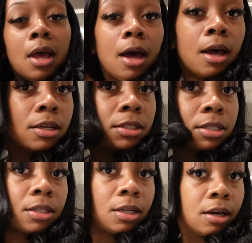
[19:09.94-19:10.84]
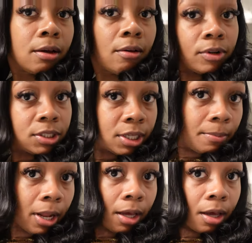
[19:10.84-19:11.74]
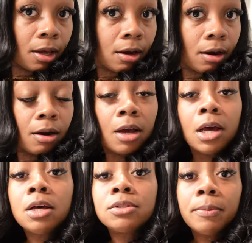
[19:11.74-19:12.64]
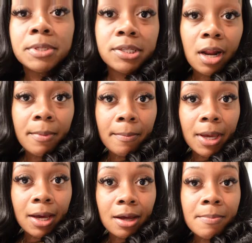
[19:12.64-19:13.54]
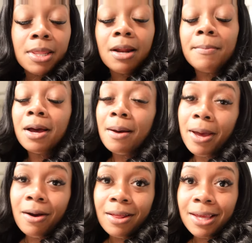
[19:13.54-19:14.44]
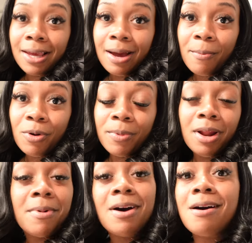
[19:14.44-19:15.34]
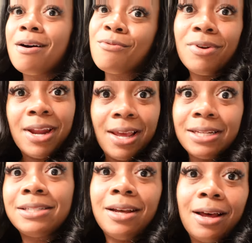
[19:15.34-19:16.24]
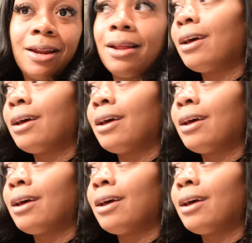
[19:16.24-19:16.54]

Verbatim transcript: I just love jet black hair. So I'm gonna start on my makeup and then I'm gonna come back on the camera when I'm all ready and done.